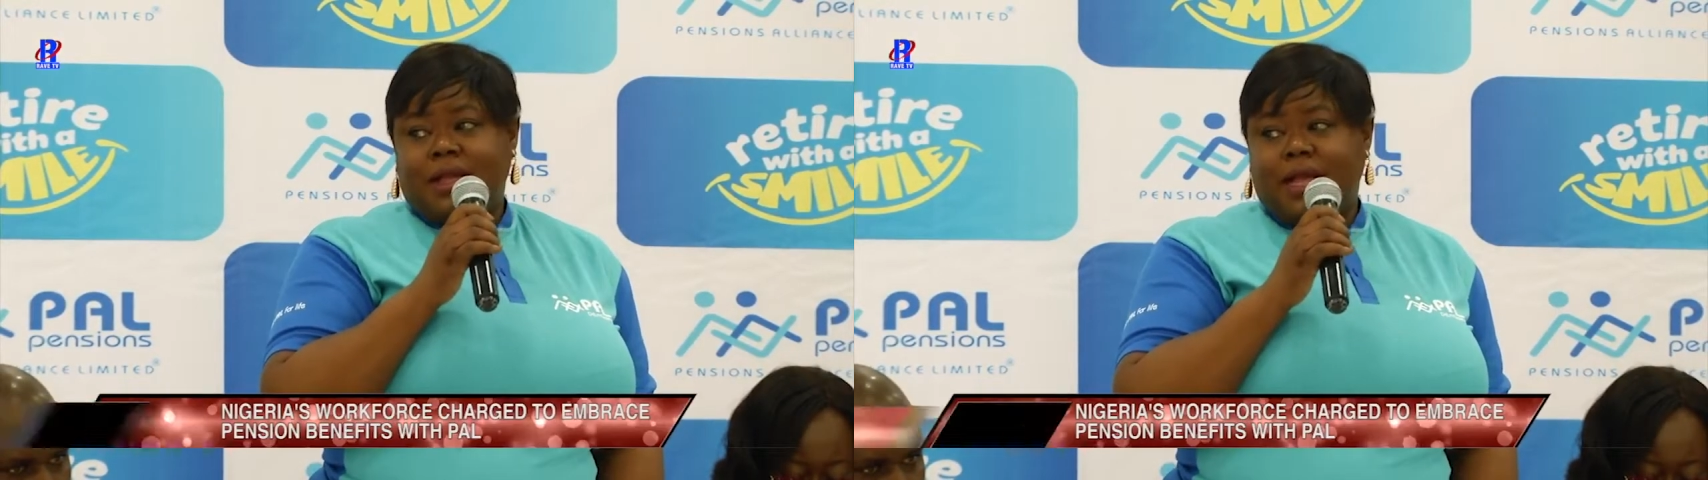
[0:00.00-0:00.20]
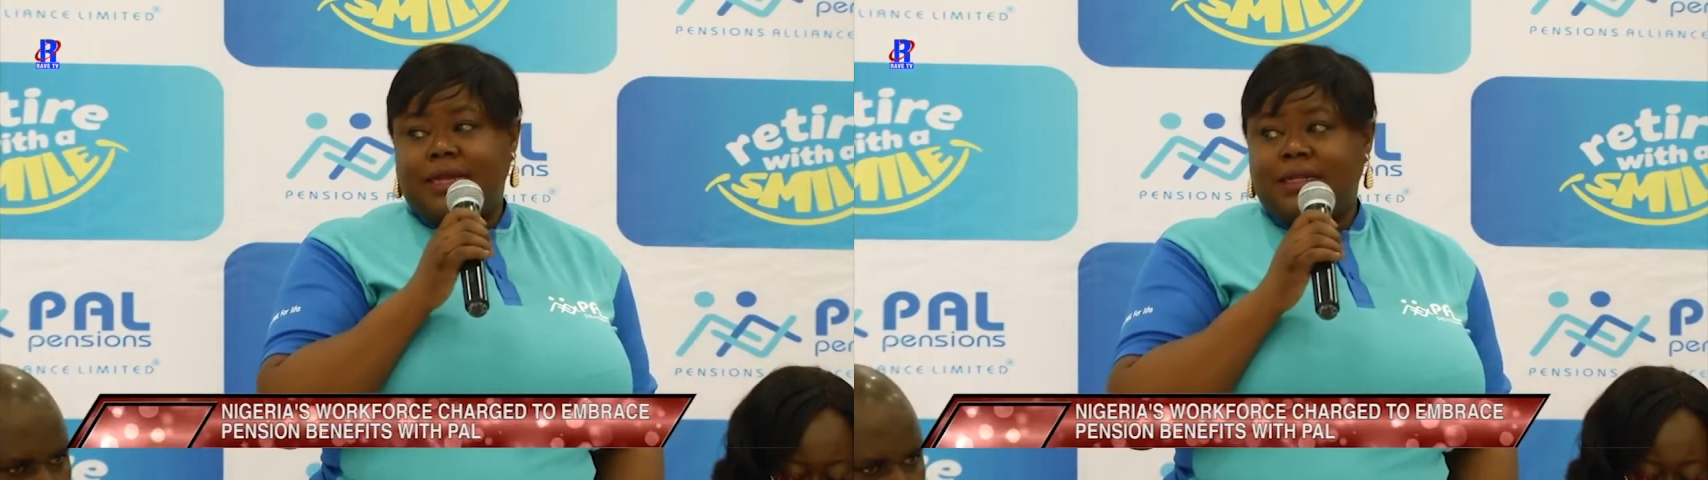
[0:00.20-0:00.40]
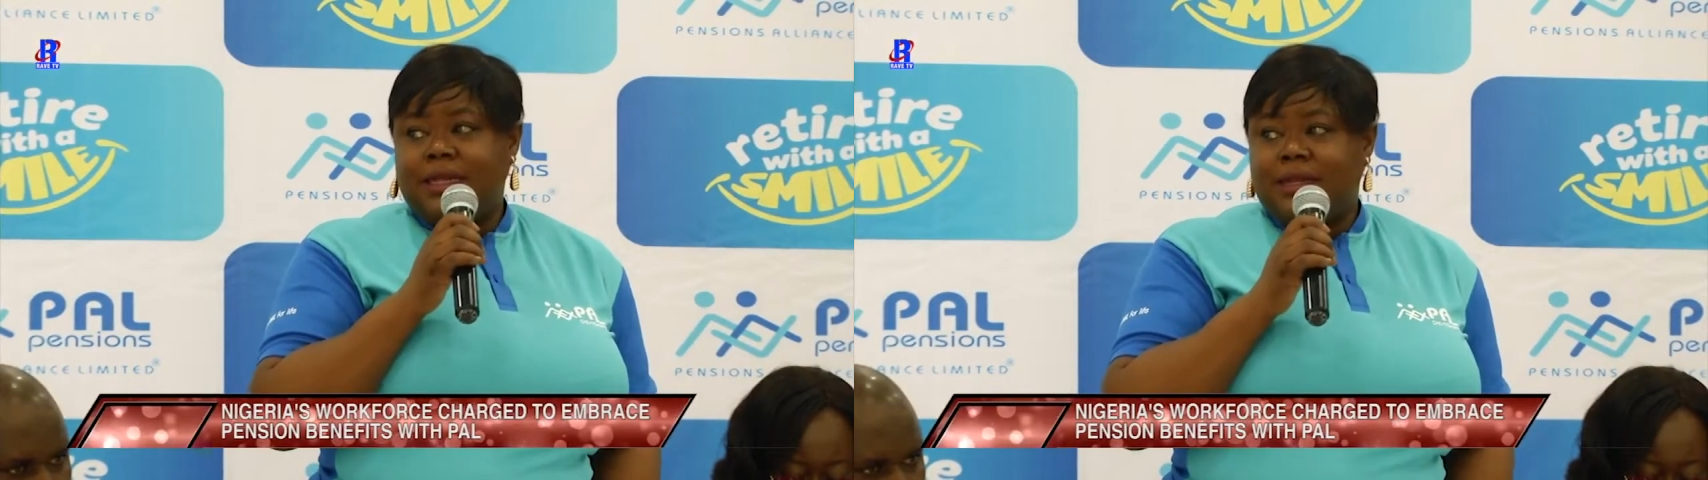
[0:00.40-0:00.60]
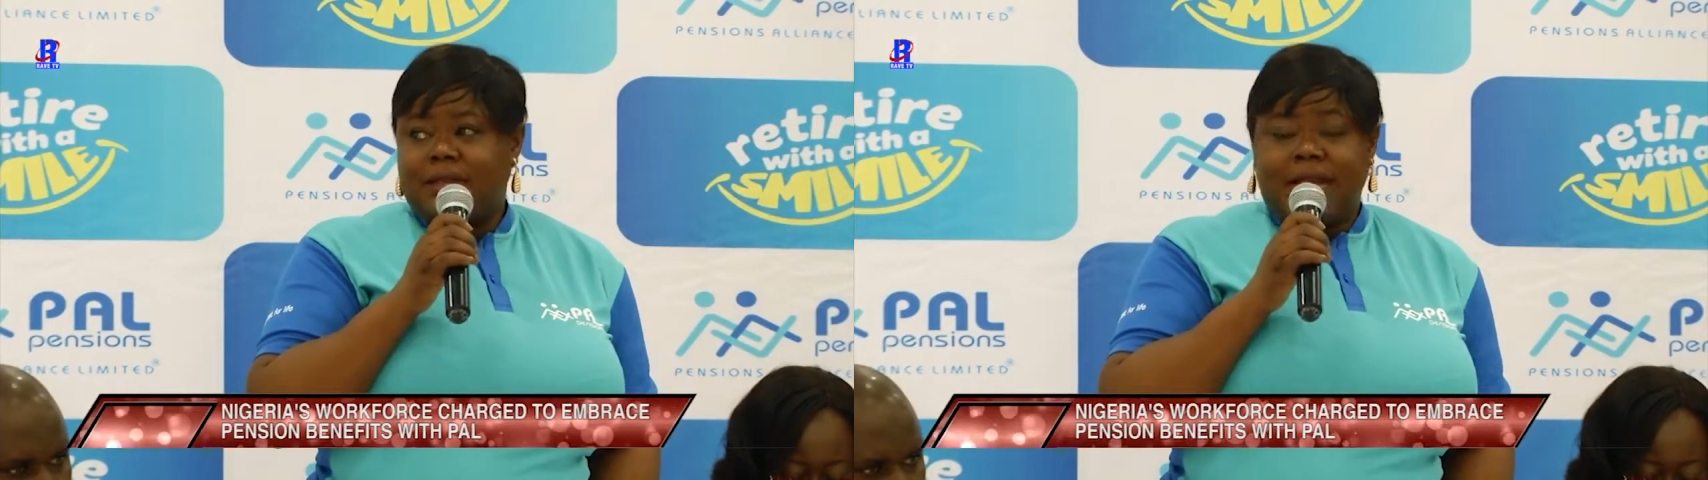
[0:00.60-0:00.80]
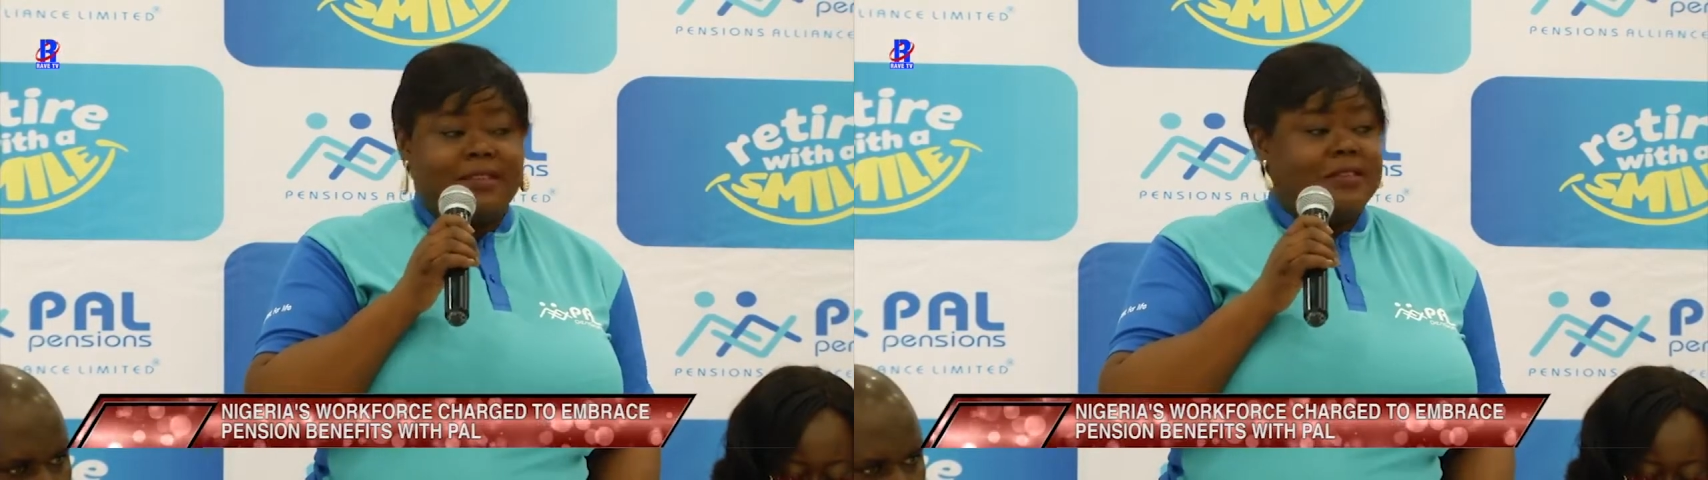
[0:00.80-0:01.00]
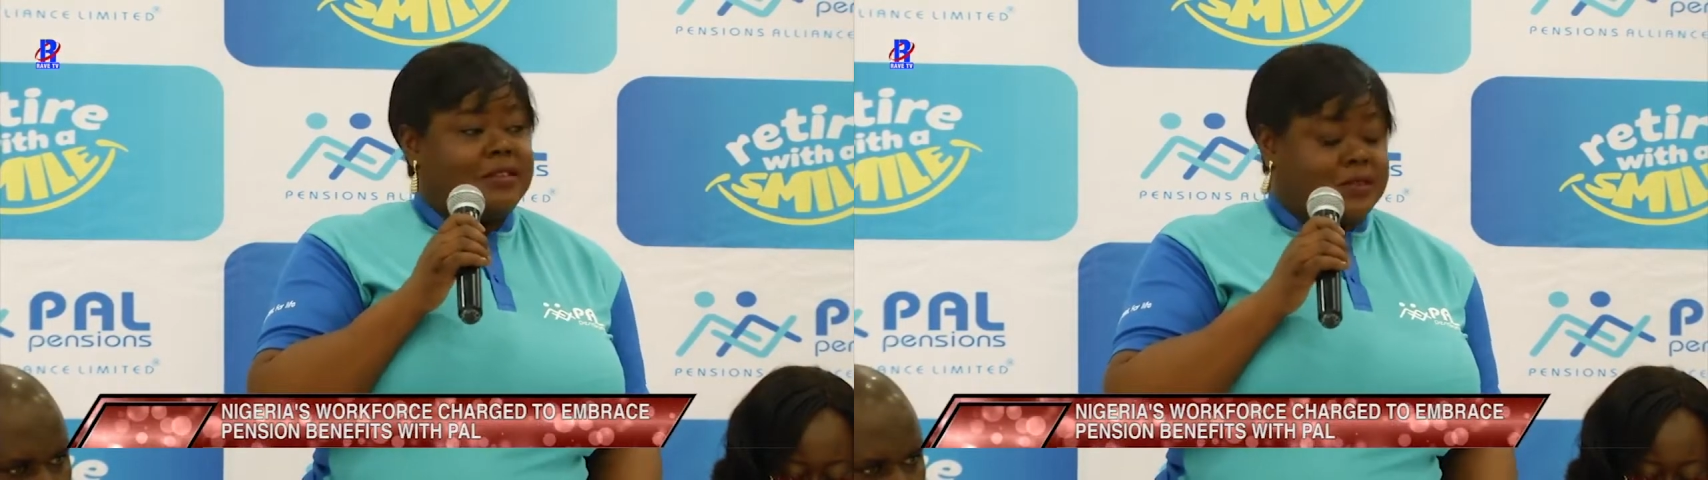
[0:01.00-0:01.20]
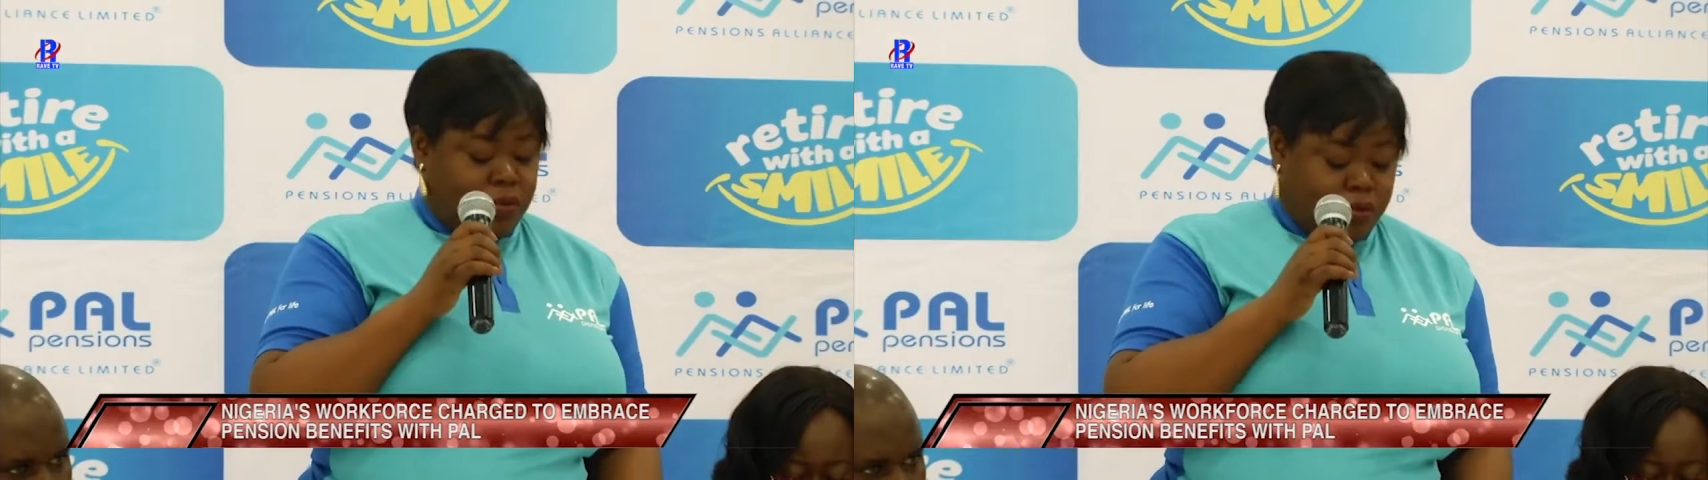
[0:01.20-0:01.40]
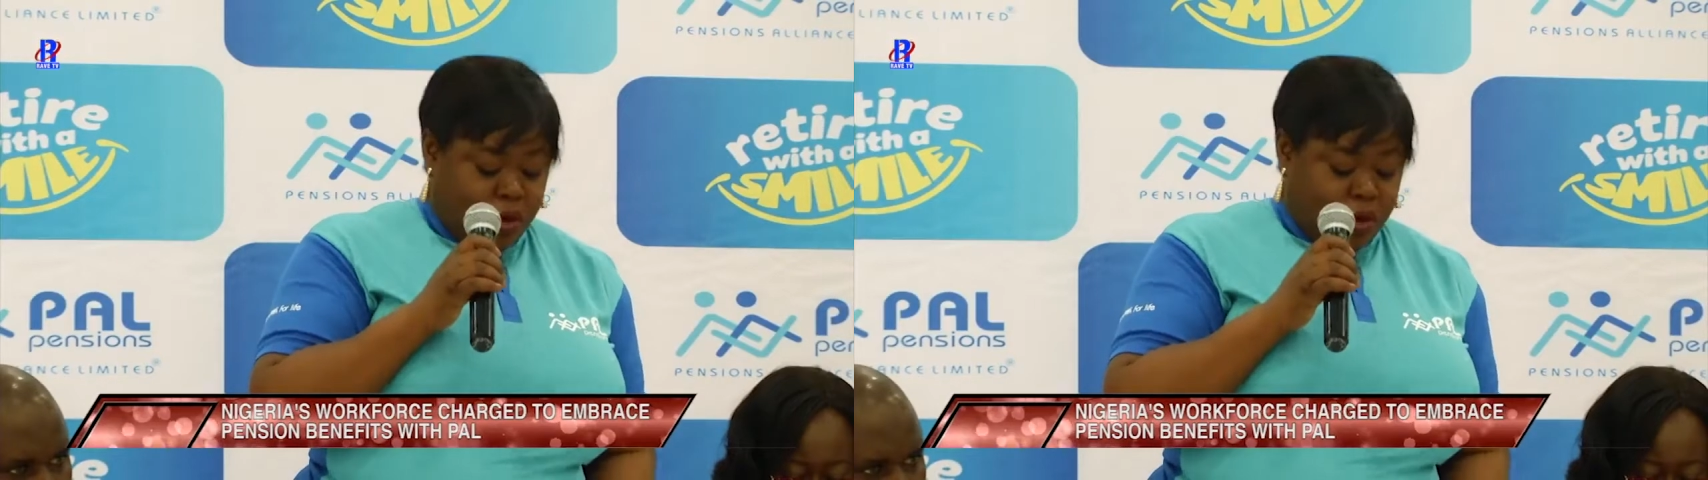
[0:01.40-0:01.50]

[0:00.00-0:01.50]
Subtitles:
And that is